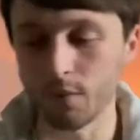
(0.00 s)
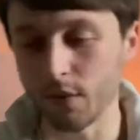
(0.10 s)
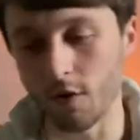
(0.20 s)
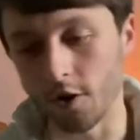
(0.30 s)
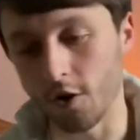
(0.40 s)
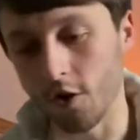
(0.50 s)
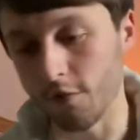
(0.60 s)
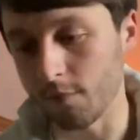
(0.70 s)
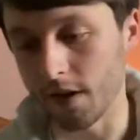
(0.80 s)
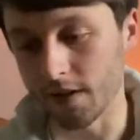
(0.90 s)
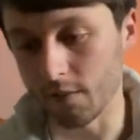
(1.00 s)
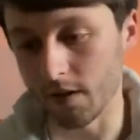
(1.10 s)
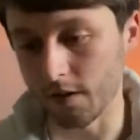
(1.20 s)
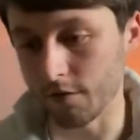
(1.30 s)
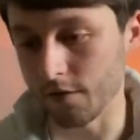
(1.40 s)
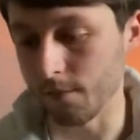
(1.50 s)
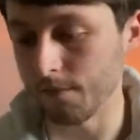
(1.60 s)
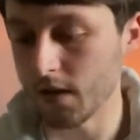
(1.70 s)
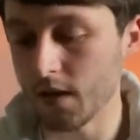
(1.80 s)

We want gore from an Andy Milligan film.